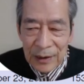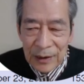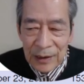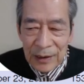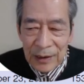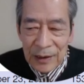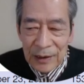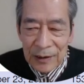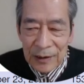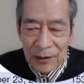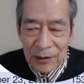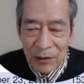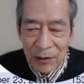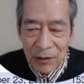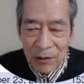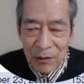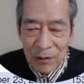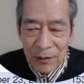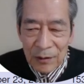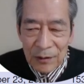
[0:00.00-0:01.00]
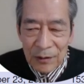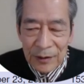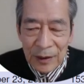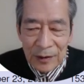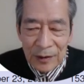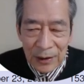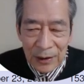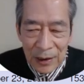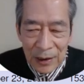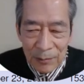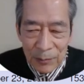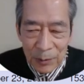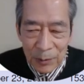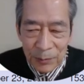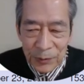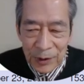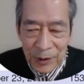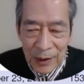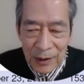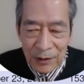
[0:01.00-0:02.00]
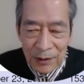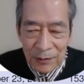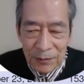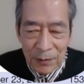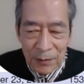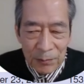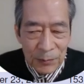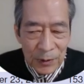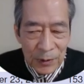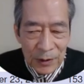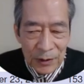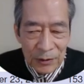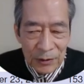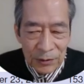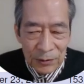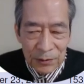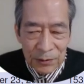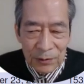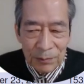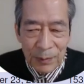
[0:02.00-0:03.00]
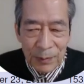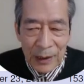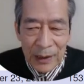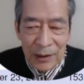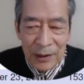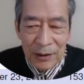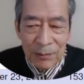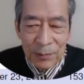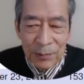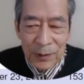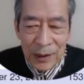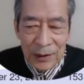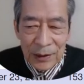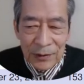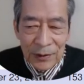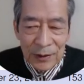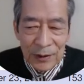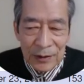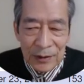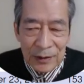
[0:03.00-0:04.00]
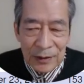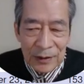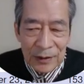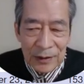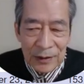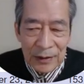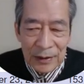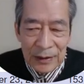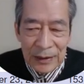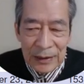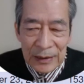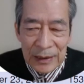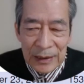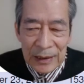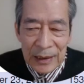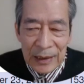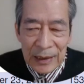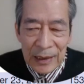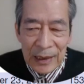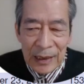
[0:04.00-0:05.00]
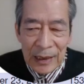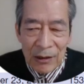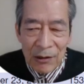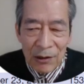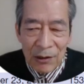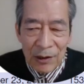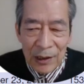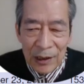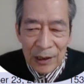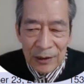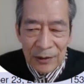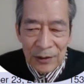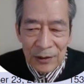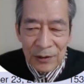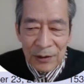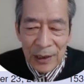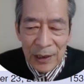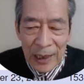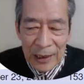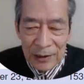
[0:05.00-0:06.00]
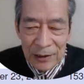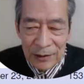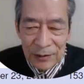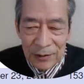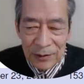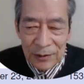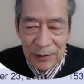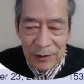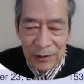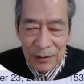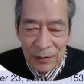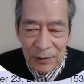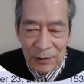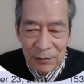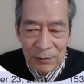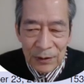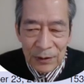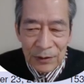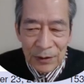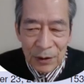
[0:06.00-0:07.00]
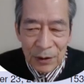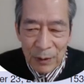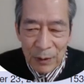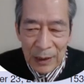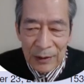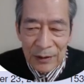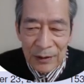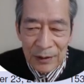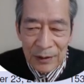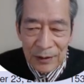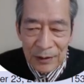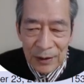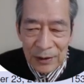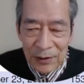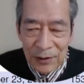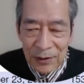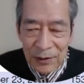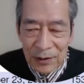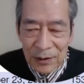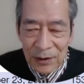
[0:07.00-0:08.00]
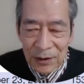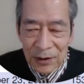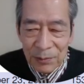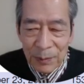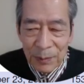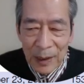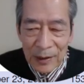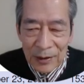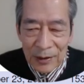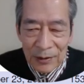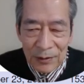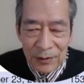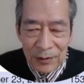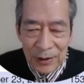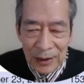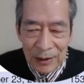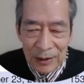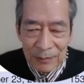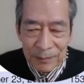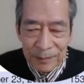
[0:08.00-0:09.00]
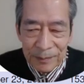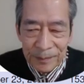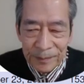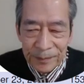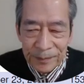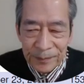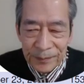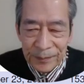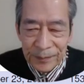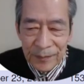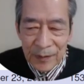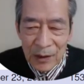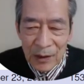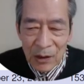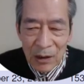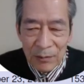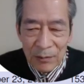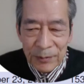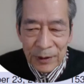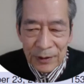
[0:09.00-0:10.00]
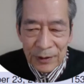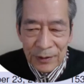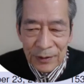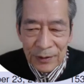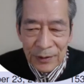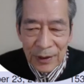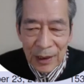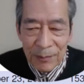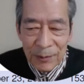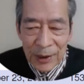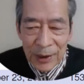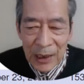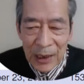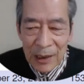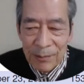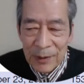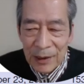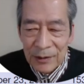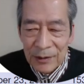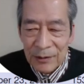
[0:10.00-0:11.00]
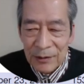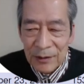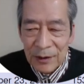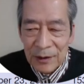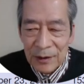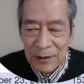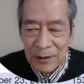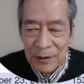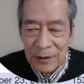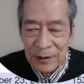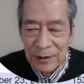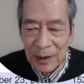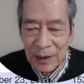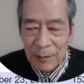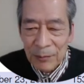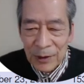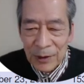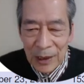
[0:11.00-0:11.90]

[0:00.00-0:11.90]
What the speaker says: the term obtained from E2 by replacing occurrences X with E1, this expanded term of the same gamma and same tau.